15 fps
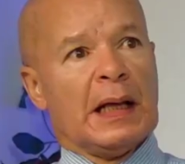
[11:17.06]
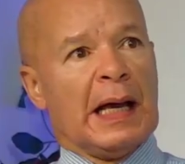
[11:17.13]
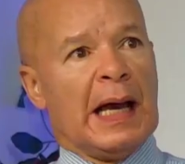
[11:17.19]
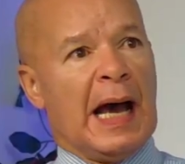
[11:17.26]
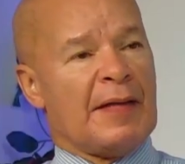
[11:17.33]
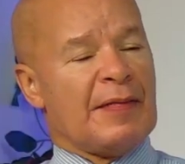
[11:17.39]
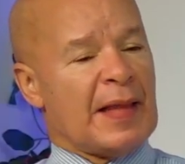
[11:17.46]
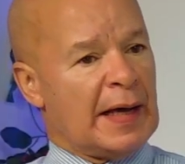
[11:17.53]

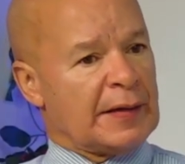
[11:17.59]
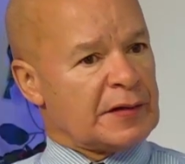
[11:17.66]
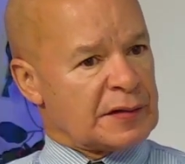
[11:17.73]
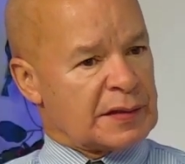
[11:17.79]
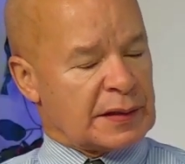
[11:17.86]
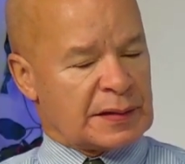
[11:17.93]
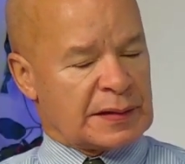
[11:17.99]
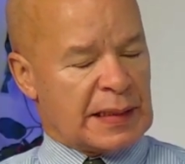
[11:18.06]
And that is
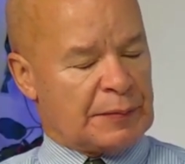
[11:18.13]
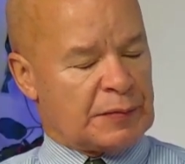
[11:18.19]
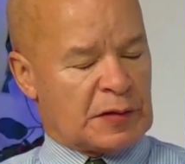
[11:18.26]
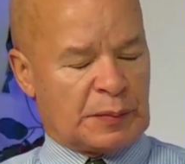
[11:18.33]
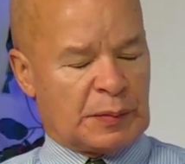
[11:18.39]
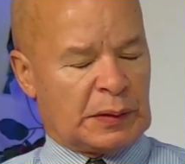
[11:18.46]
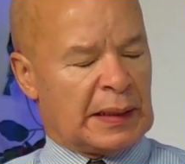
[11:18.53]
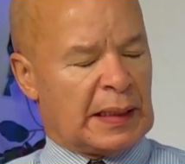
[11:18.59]

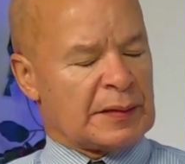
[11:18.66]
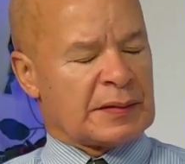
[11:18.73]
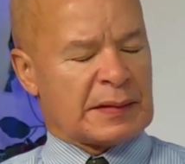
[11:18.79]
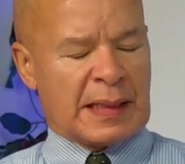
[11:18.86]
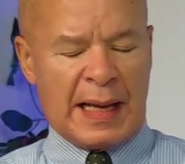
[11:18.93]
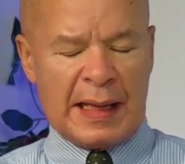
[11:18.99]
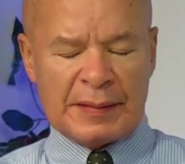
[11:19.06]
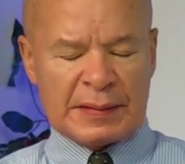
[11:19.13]
acceptable.
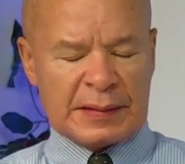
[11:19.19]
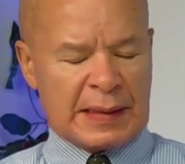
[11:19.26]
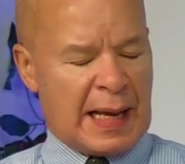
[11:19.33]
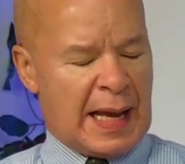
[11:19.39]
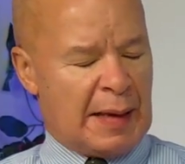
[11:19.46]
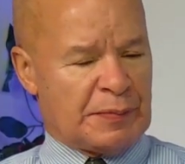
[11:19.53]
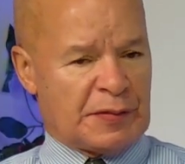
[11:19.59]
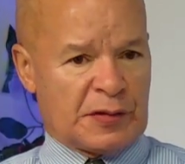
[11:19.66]
That's
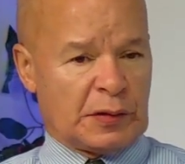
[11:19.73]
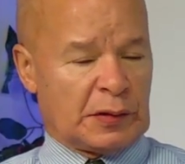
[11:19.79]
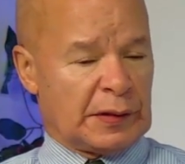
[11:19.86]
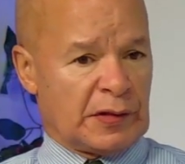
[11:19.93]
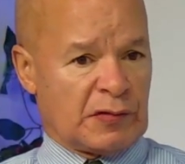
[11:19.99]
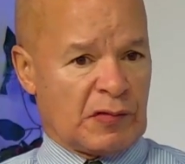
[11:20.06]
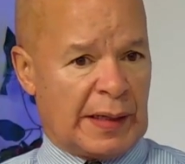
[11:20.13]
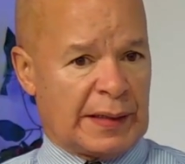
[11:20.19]

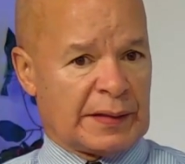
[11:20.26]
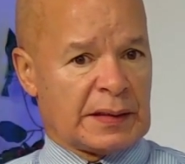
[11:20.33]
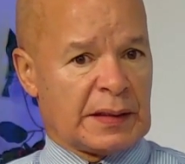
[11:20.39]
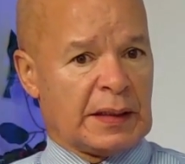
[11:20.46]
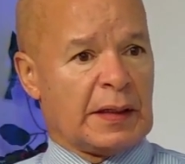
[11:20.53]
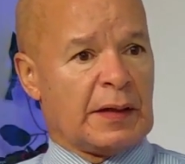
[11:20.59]
absolutely right.